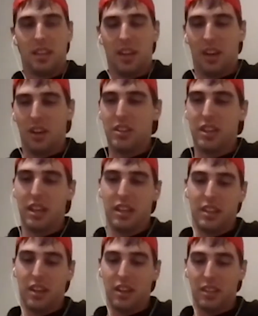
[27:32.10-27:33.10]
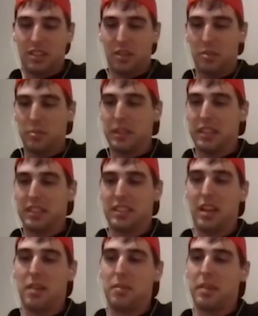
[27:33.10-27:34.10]
Oh, yeah. No, it's going to be a good
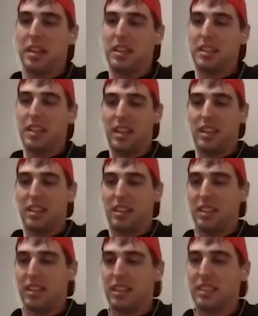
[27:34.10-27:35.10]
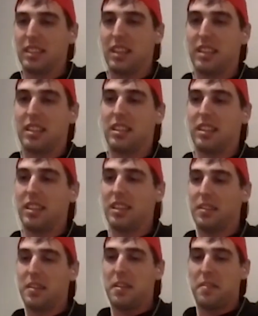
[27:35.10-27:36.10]
time, man. And like I said,
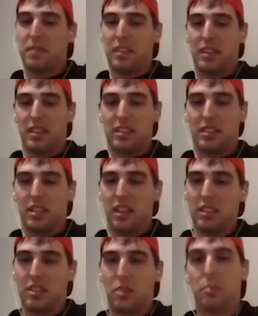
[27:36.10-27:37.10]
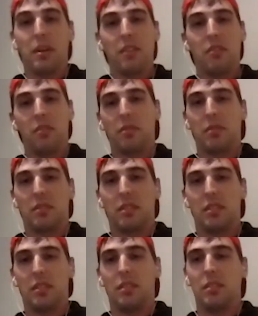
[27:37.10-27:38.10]
it's going to be even,
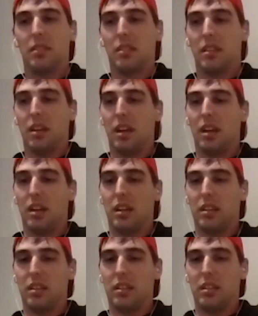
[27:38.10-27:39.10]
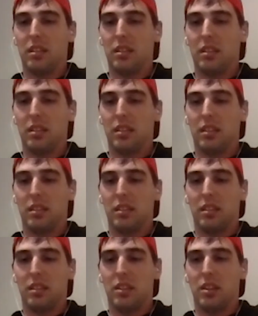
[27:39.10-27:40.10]

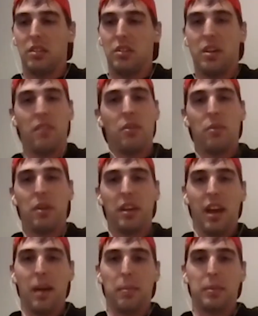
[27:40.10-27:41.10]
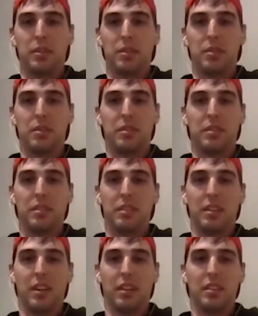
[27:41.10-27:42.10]
you know, you never know what can happen too.
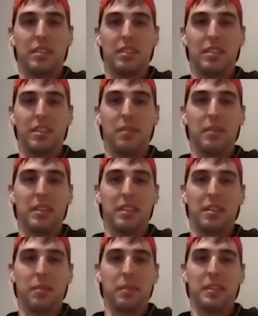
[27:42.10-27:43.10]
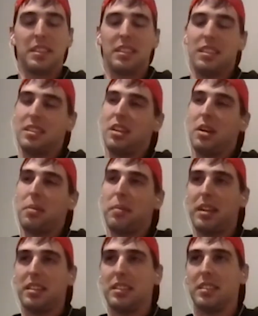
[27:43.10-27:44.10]
You know what I mean? I mean, talk
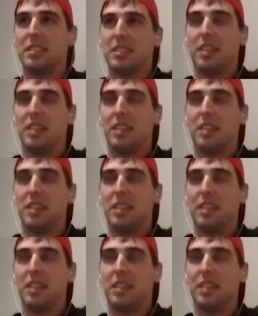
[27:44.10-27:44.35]
about